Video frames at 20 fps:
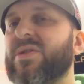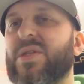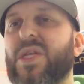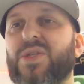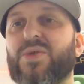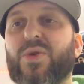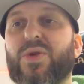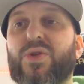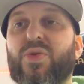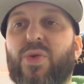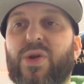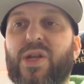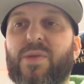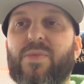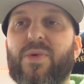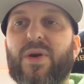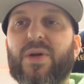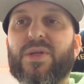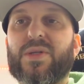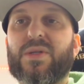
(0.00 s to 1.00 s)
These were
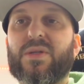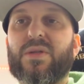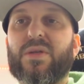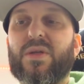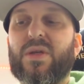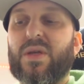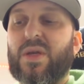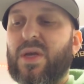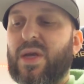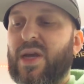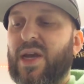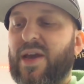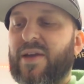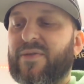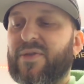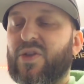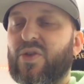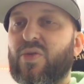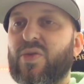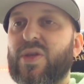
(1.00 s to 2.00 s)
$20. I have
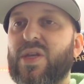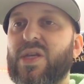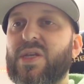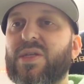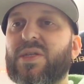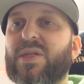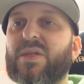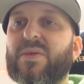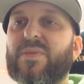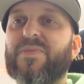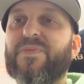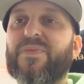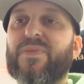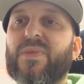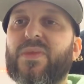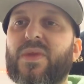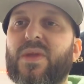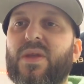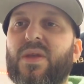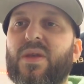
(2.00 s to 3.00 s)
2 of these,
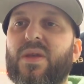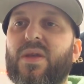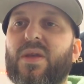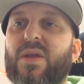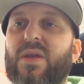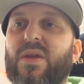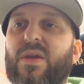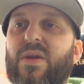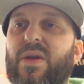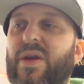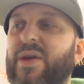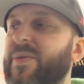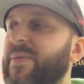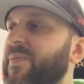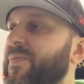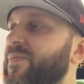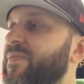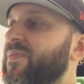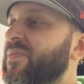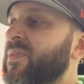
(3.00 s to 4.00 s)
right?
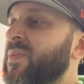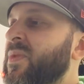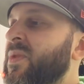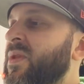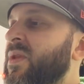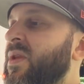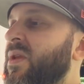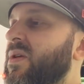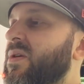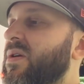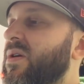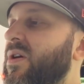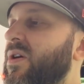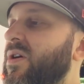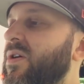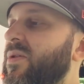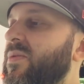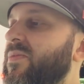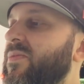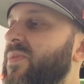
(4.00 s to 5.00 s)

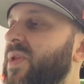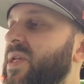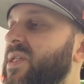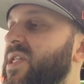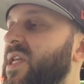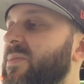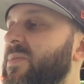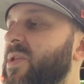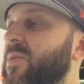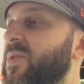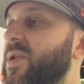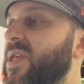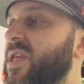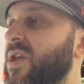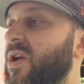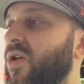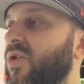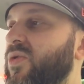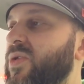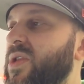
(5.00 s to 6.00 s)
They seem to be
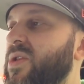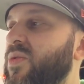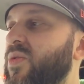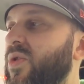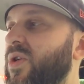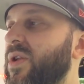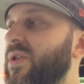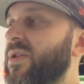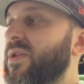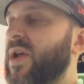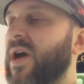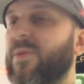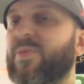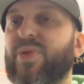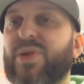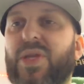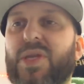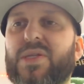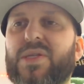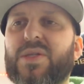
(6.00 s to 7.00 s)
the only one. I'll
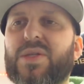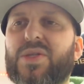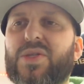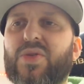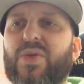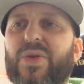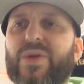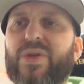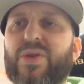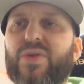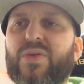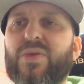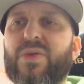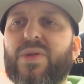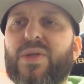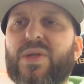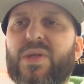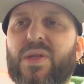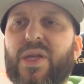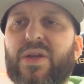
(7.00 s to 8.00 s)
put these in the store too
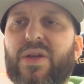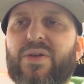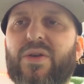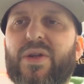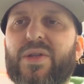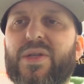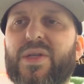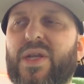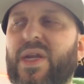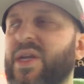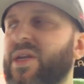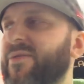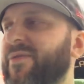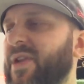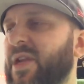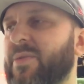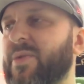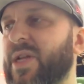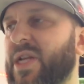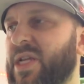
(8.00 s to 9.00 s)
later on today if
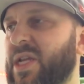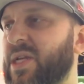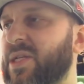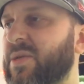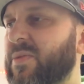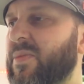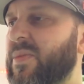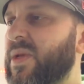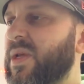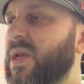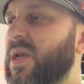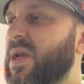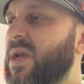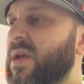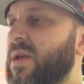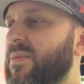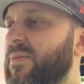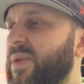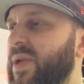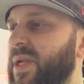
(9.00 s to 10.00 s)
anybody needs them.
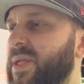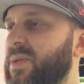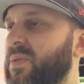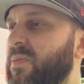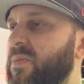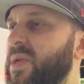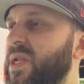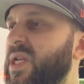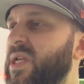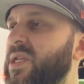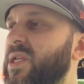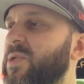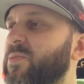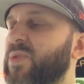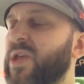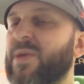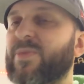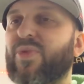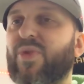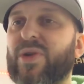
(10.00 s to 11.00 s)
But it's mini
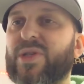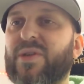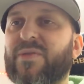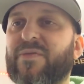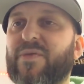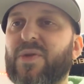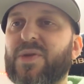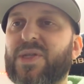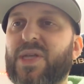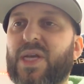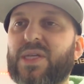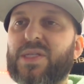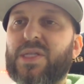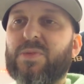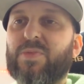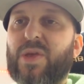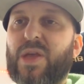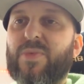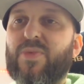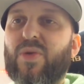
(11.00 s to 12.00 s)
DisplayPort, it's a full-size
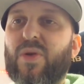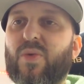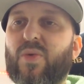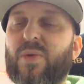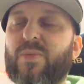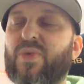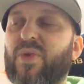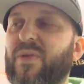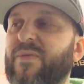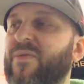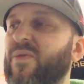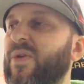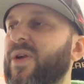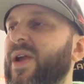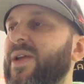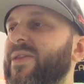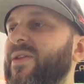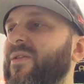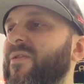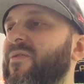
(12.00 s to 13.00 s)
DisplayPort 1.4,
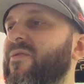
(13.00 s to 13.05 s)
and they're